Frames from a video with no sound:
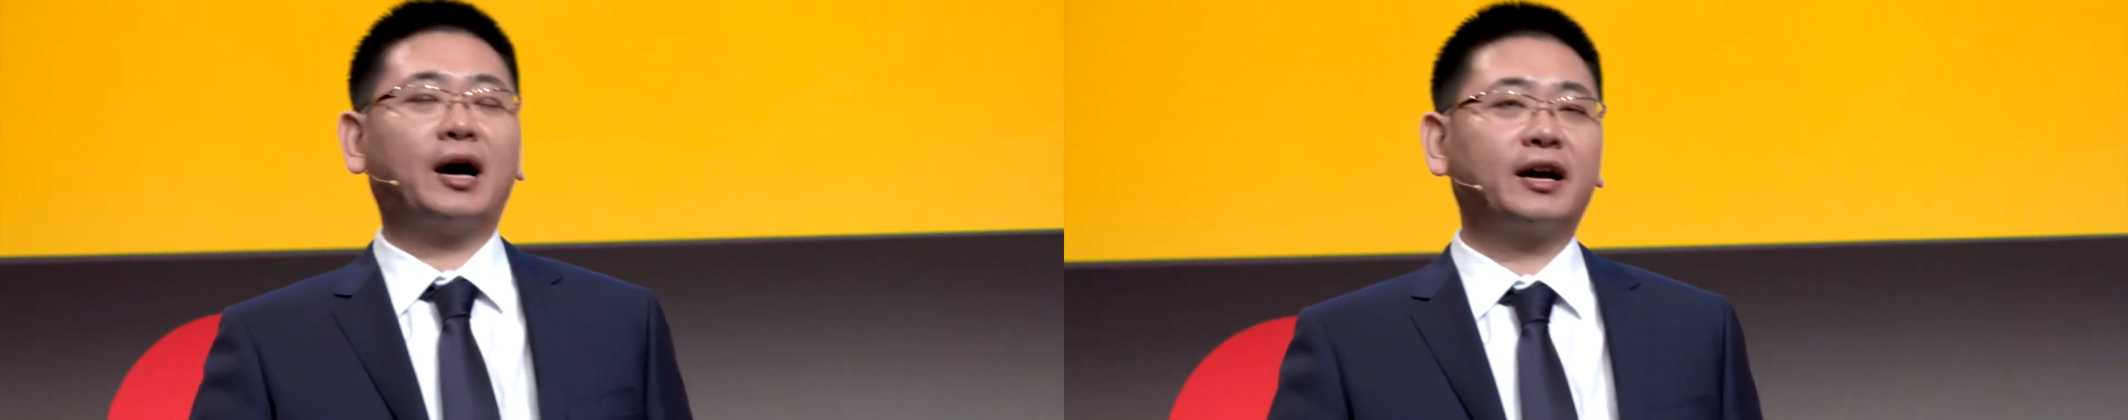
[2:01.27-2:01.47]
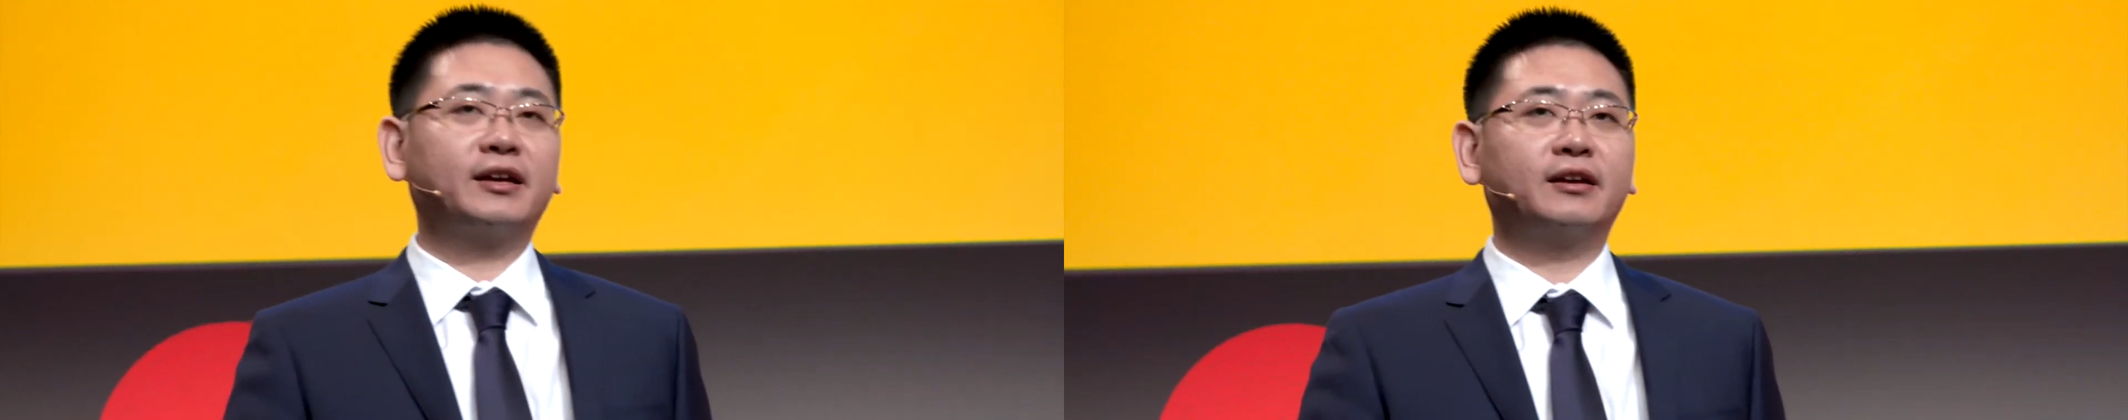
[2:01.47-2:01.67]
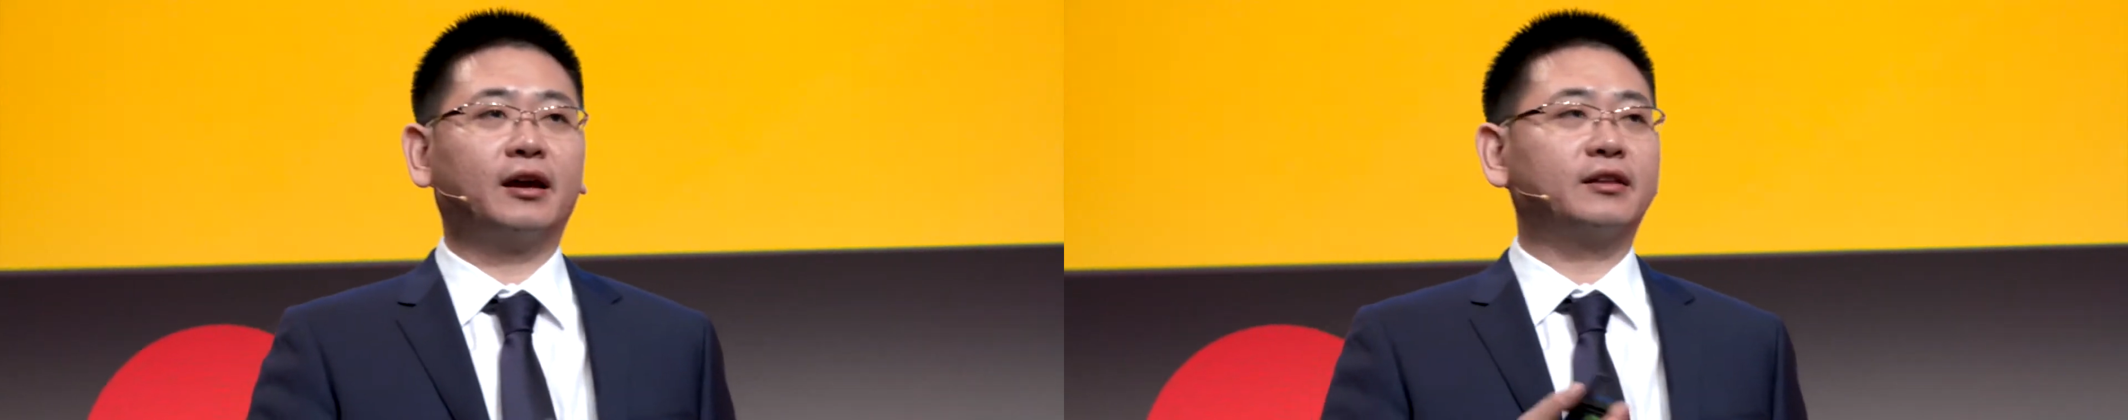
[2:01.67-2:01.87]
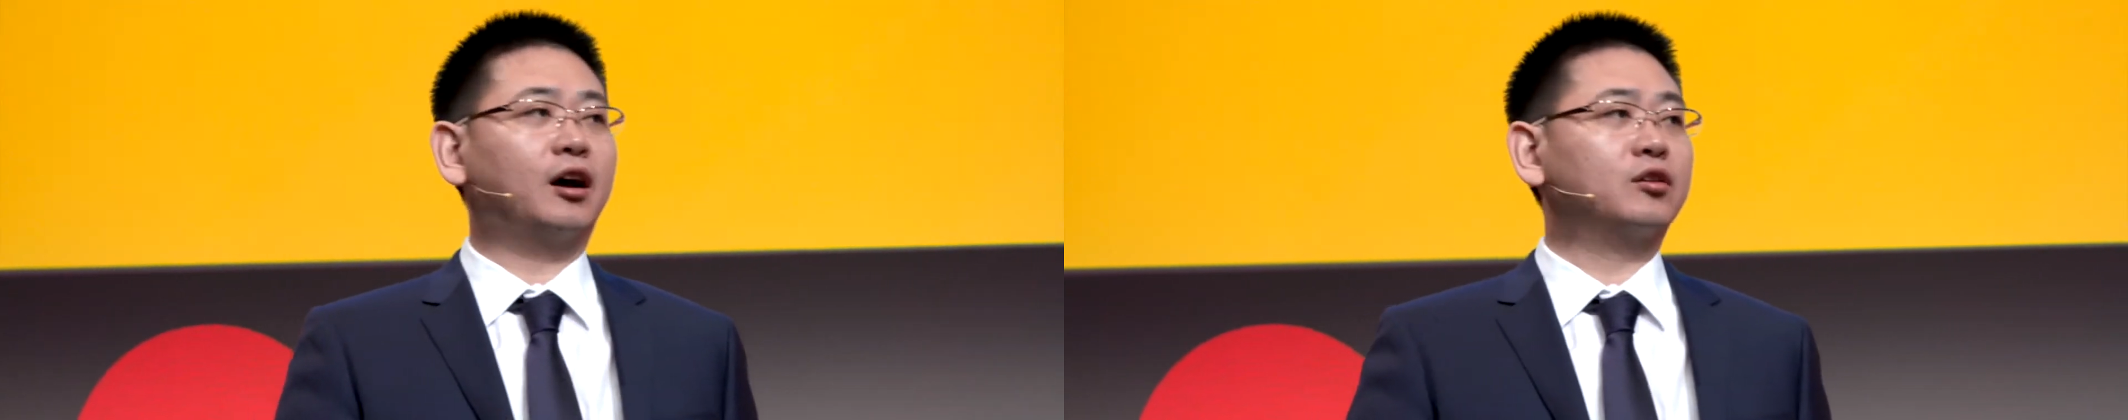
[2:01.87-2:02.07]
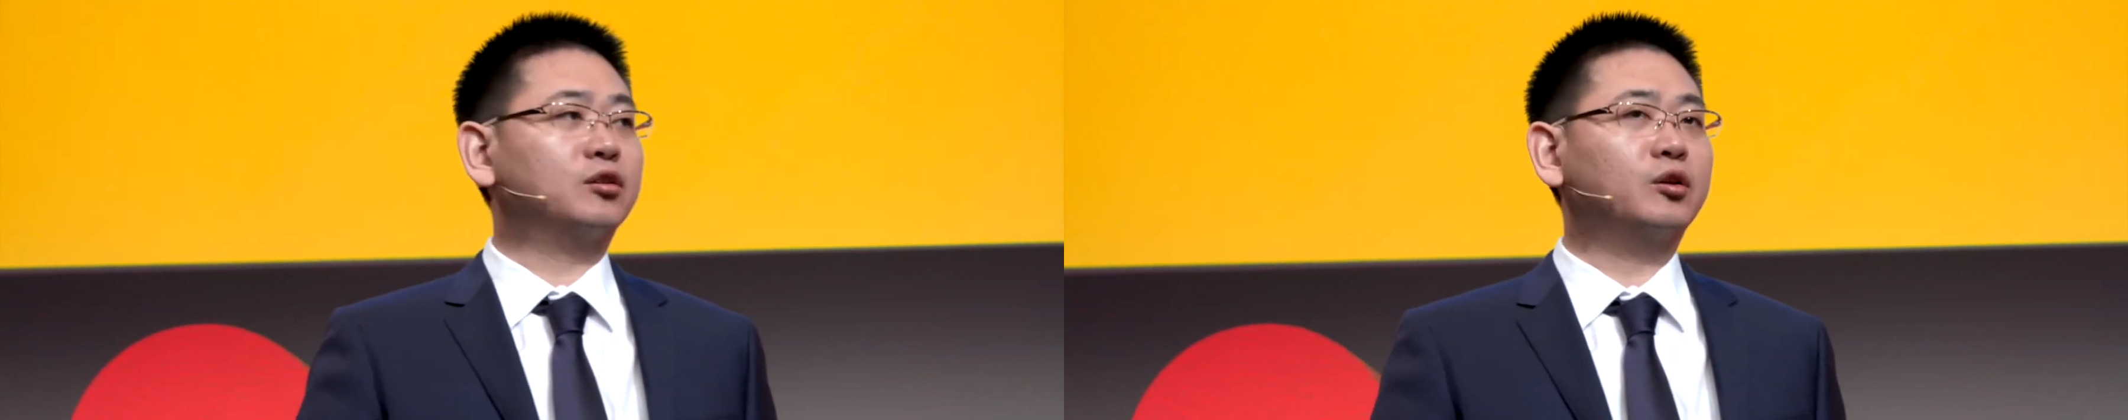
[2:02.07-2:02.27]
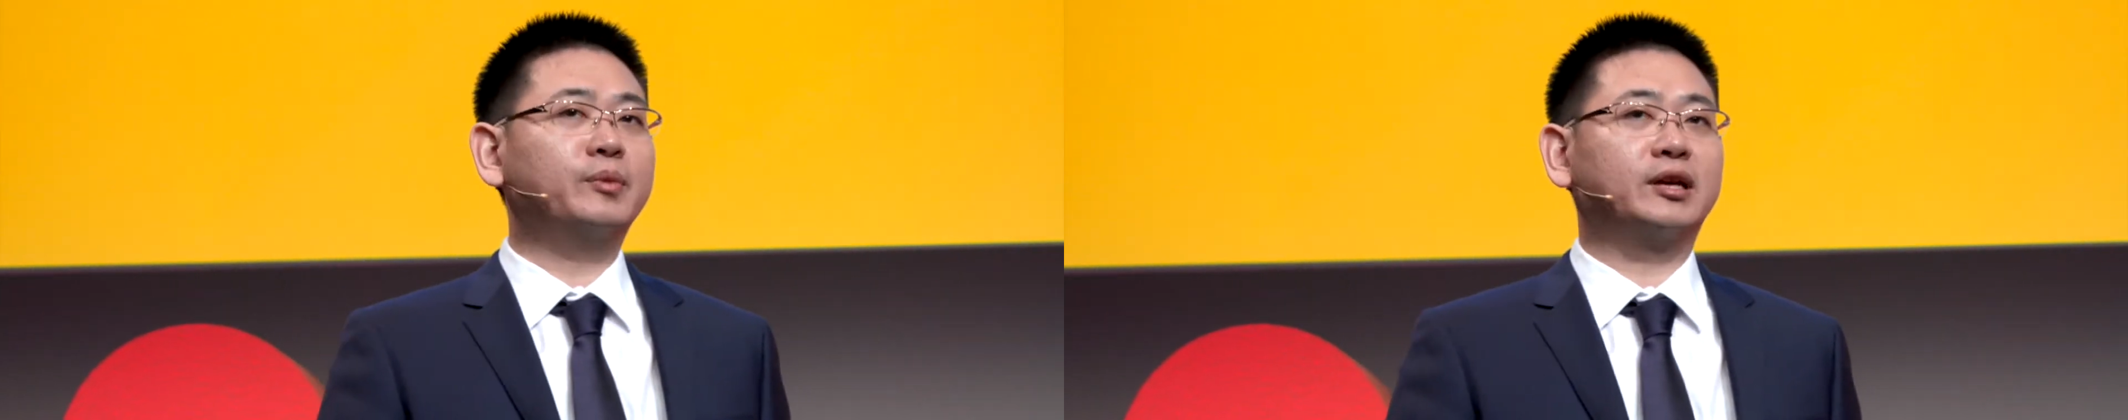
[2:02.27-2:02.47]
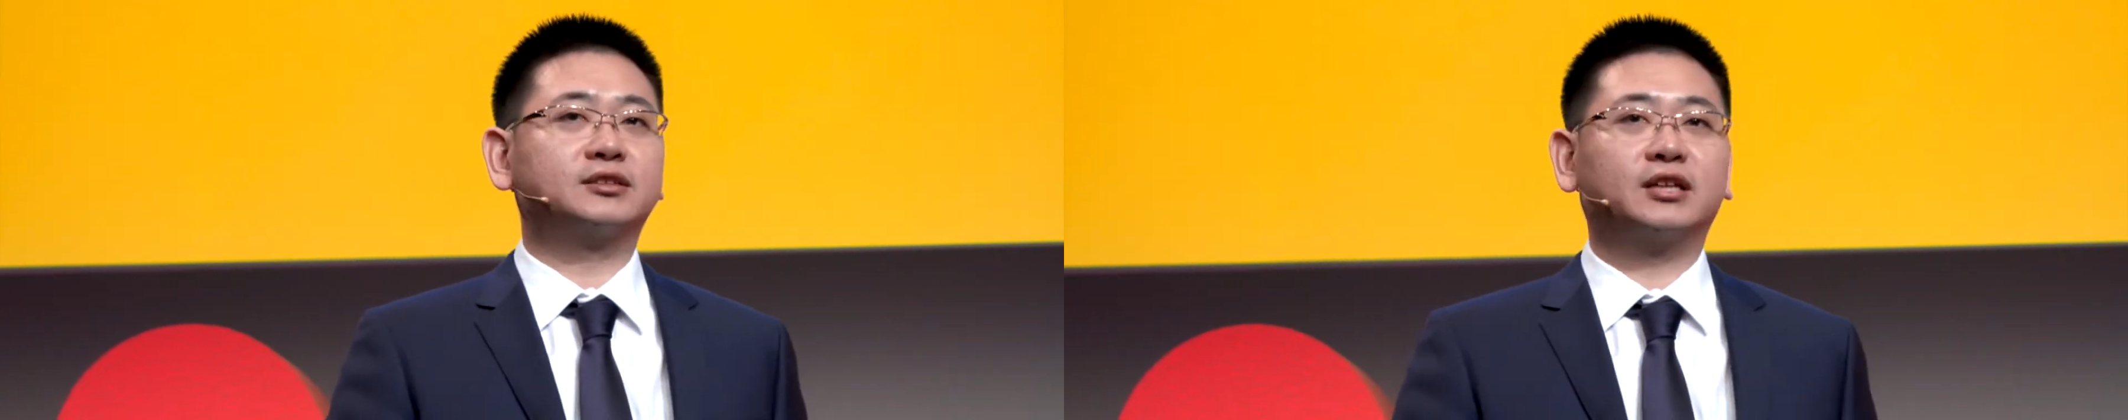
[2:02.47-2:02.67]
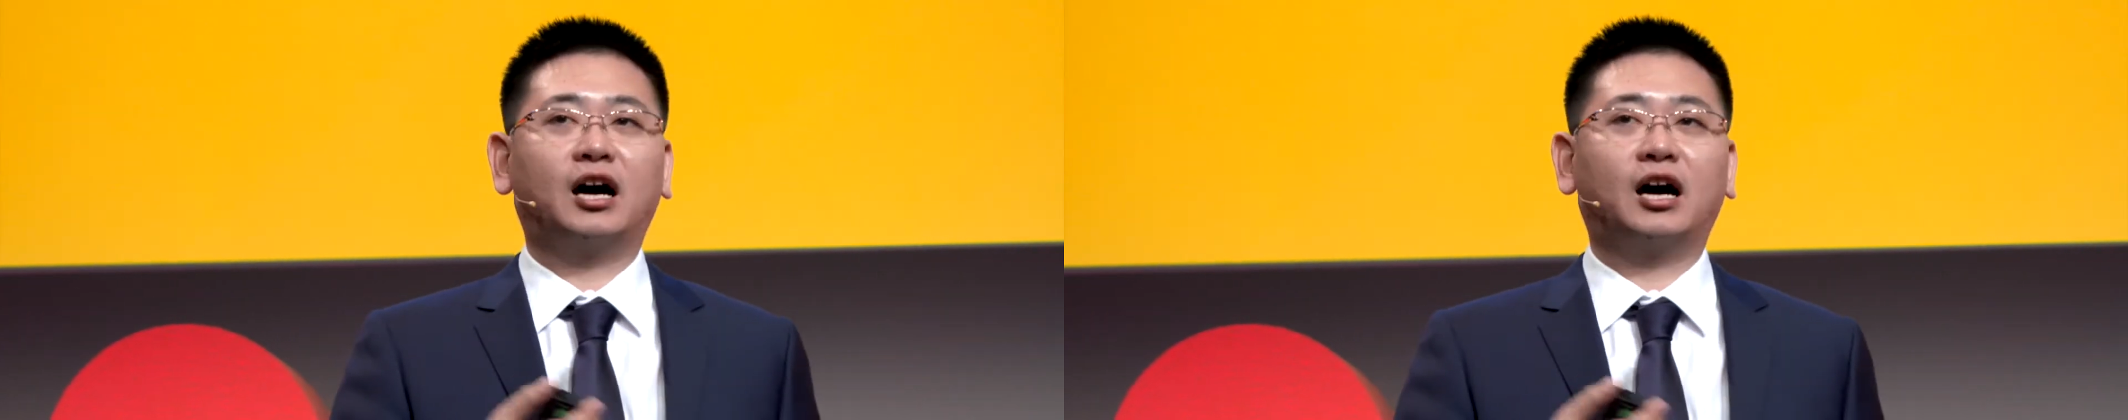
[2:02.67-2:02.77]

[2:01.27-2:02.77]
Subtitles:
parking and the autonomous,